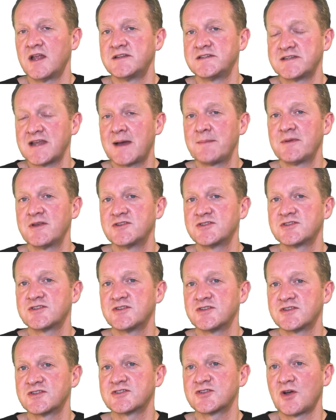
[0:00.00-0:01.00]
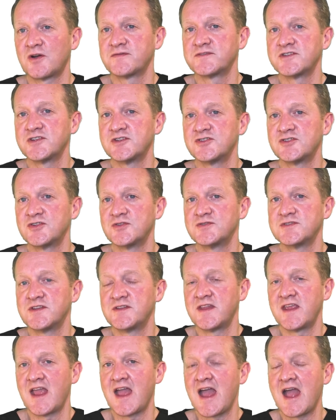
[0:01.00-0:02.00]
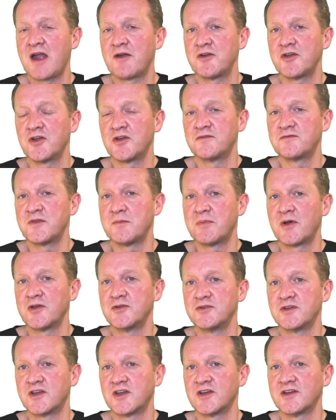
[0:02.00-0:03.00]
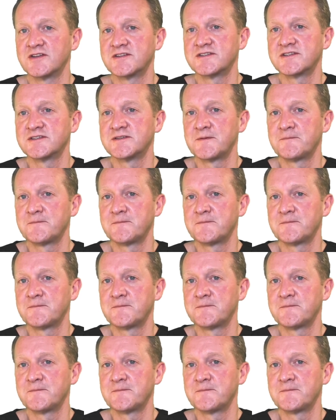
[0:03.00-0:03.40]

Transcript: damage to the soft tissues in the area of the bone cut.